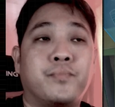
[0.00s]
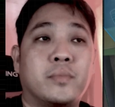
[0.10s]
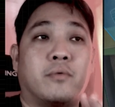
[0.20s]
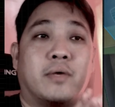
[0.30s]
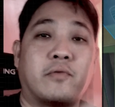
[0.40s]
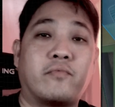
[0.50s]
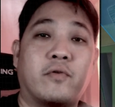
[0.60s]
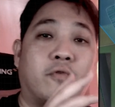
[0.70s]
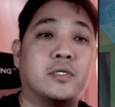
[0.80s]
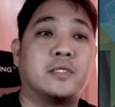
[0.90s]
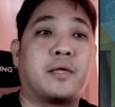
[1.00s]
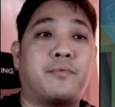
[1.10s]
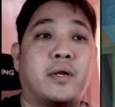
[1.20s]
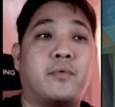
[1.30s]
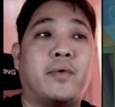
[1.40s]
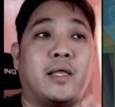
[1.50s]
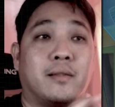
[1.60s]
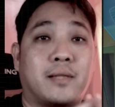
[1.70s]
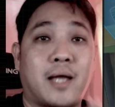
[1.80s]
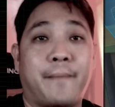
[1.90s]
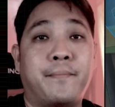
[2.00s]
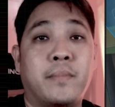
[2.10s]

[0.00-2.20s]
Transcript: The rest of the forces can run away in time.